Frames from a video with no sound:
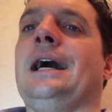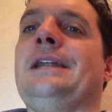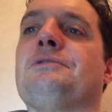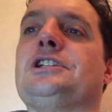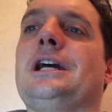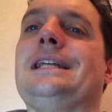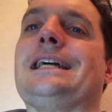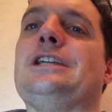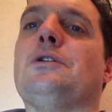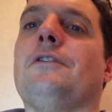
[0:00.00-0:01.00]
And he was an early
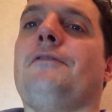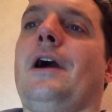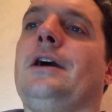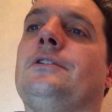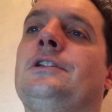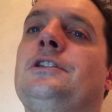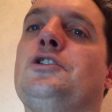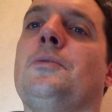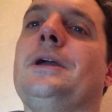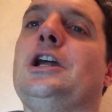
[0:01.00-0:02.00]
day Europhile. The
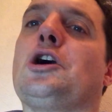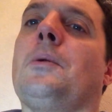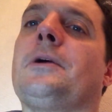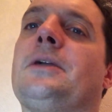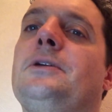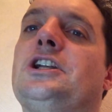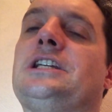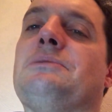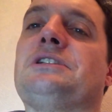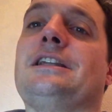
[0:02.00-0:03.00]
European Economic
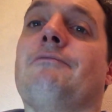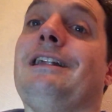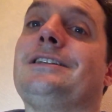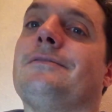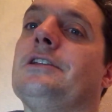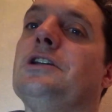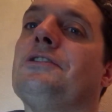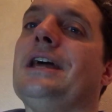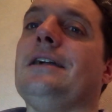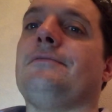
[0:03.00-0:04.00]
Community was still a relatively new
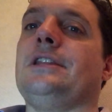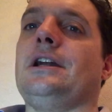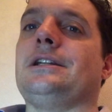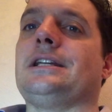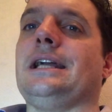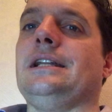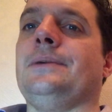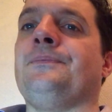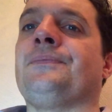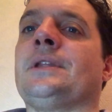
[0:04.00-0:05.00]
thing for the United
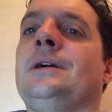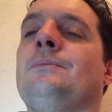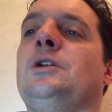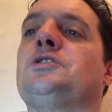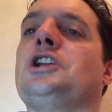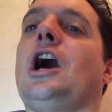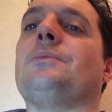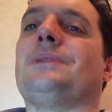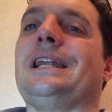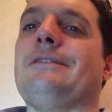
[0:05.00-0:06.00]
Kingdom. But he was an
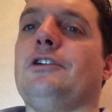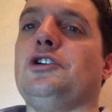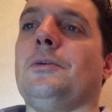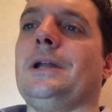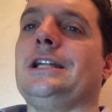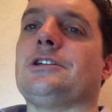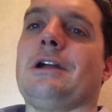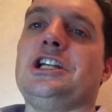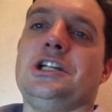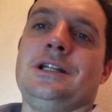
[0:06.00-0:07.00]
ardent believer in European
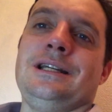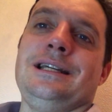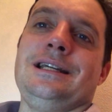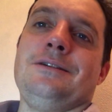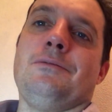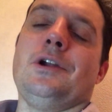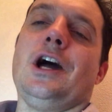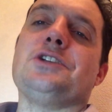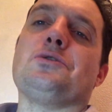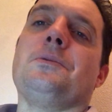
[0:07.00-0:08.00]
integration. When
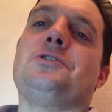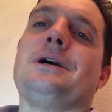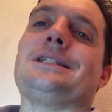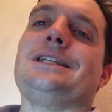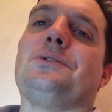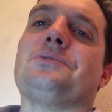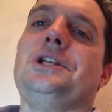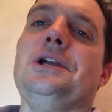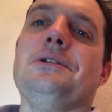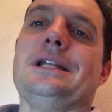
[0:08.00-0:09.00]
I saw him address the Oxford
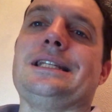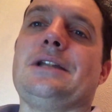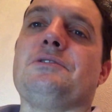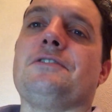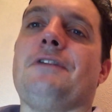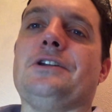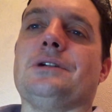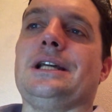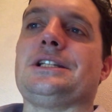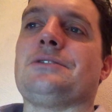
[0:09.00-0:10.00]
Union, he said it was a
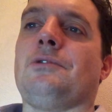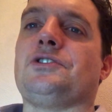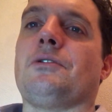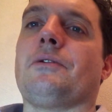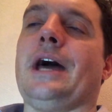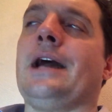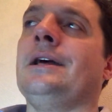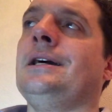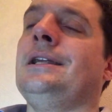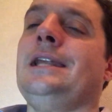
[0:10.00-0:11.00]
federalist. What's wrong with that?
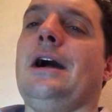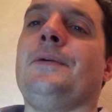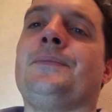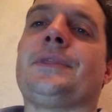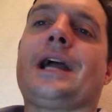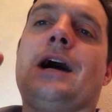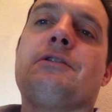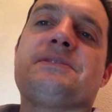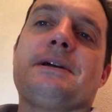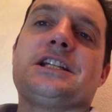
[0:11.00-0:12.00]
Now, I
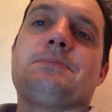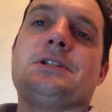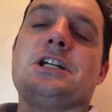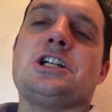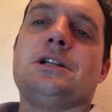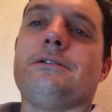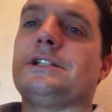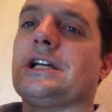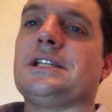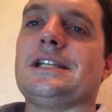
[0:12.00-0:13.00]
respect his position. It's
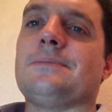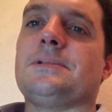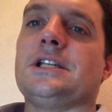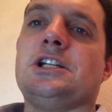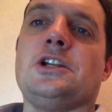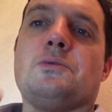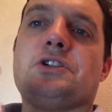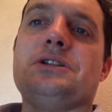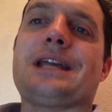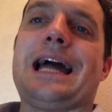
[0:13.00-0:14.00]
a consistent position.
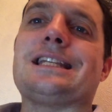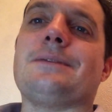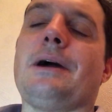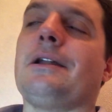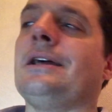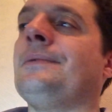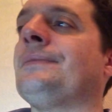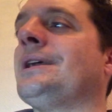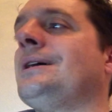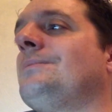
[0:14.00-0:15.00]
Also, he's candid about it.
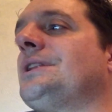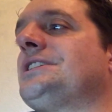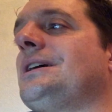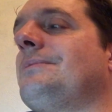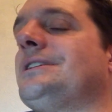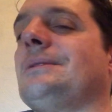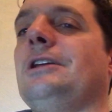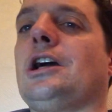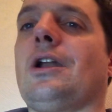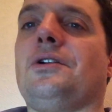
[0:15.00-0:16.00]
But there's so, there's so
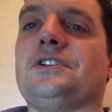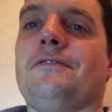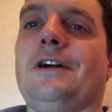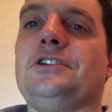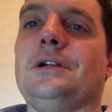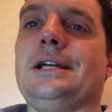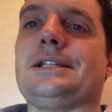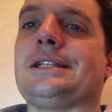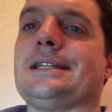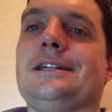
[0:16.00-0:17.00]
many closet
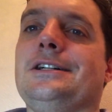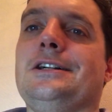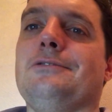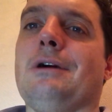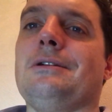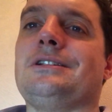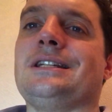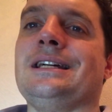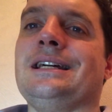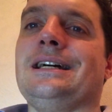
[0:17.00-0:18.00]
federalists who, who won't
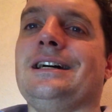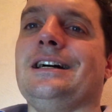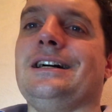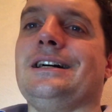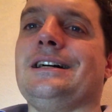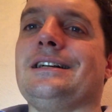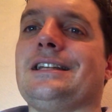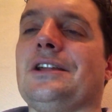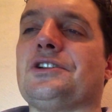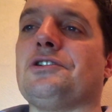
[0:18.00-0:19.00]
uh,
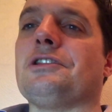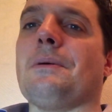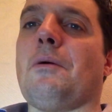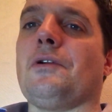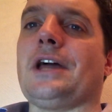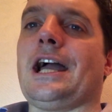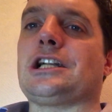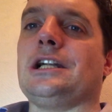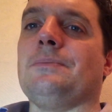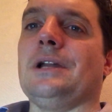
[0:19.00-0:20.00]
tell the truth about what they
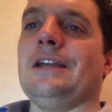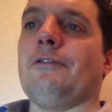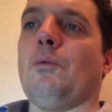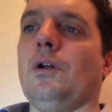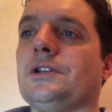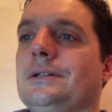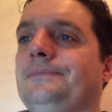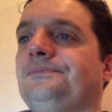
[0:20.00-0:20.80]
actually believe and want.